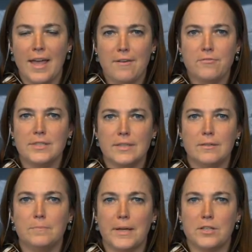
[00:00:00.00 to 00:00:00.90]
every
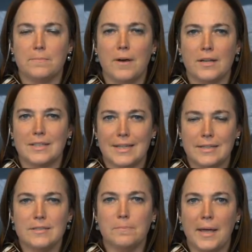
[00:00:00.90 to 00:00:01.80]
single benchmark is
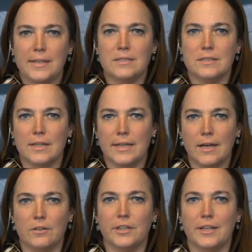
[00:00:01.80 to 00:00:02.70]
independently
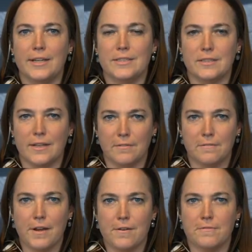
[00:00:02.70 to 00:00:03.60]
calculated and
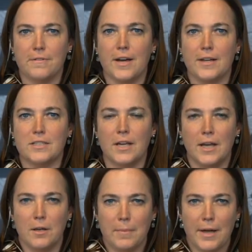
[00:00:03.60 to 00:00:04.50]
verified
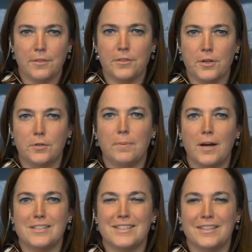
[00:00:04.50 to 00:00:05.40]
by a third
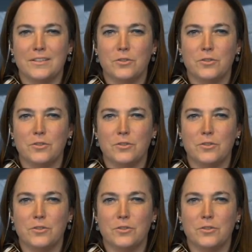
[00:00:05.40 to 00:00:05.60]
party.